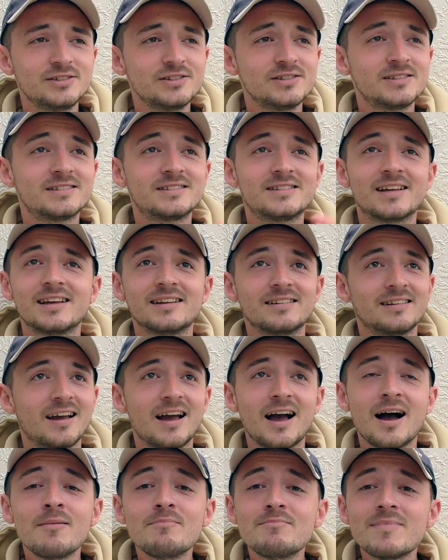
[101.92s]
just
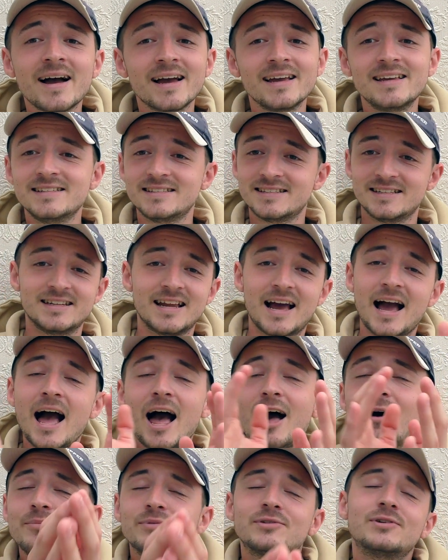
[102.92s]
amazing,
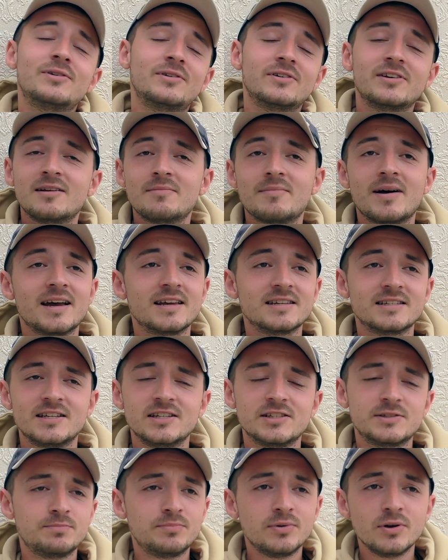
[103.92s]
absolutely amazing,
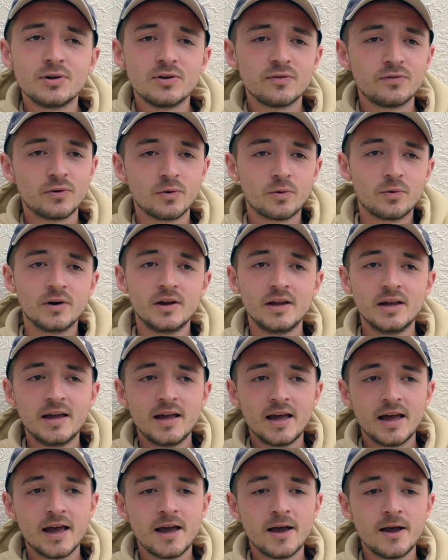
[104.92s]
it's beautiful.
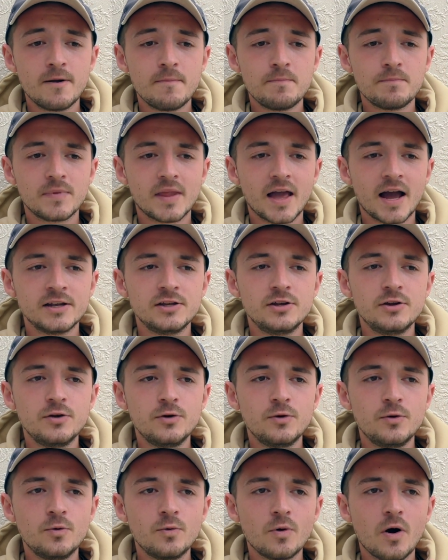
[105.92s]
And
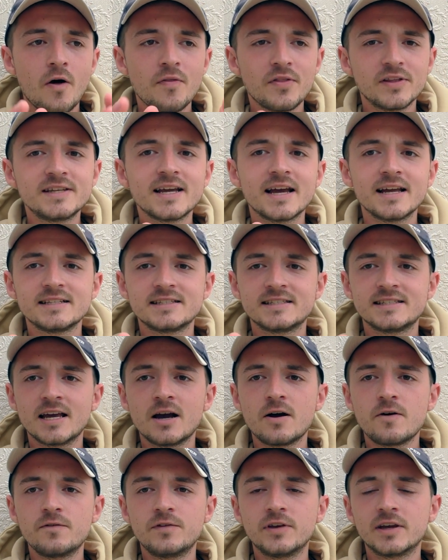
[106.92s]
you, on the day
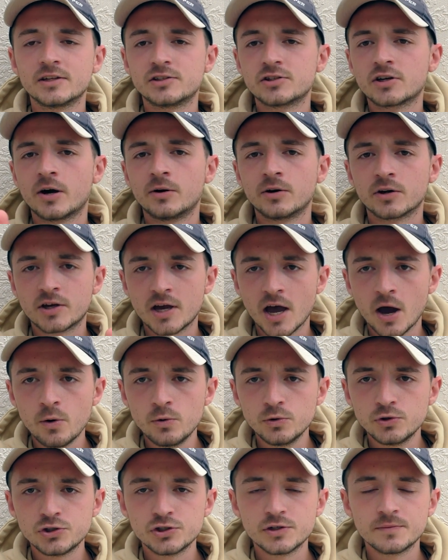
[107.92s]
itself, you get to go on a
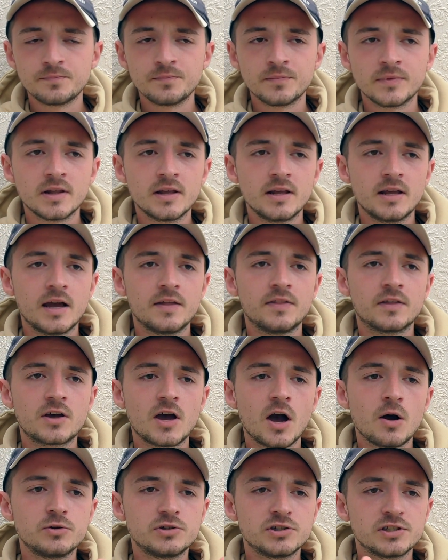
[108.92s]
coach, and the
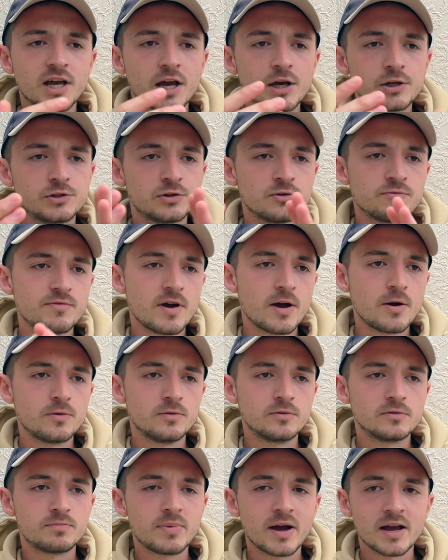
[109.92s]
coach takes you
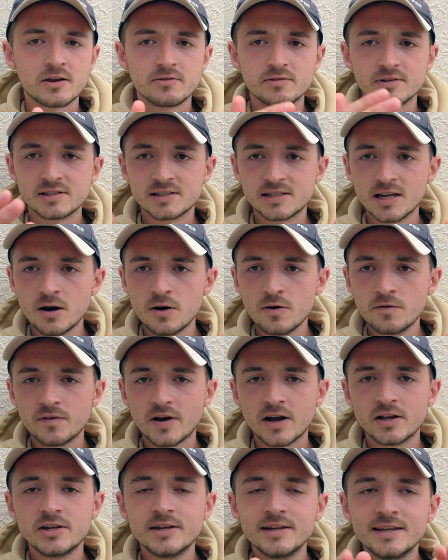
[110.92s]
around Bangor itself,
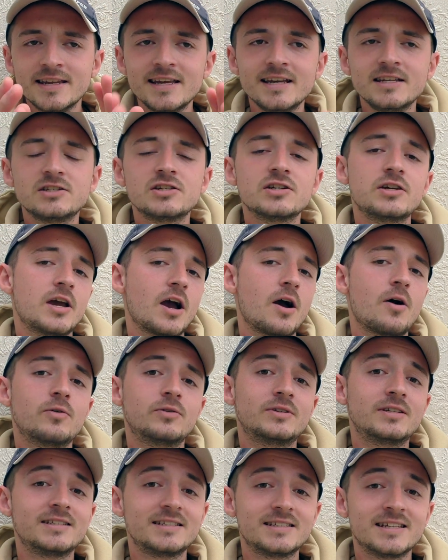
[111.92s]
and you need to go
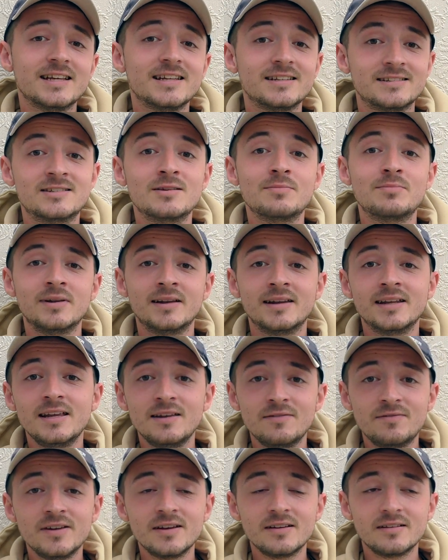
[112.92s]
to see to
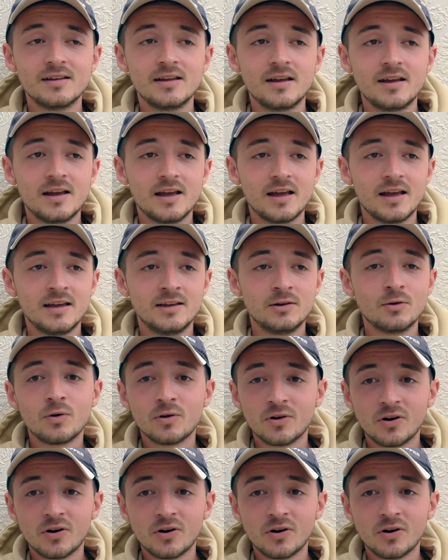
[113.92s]
believe it. In all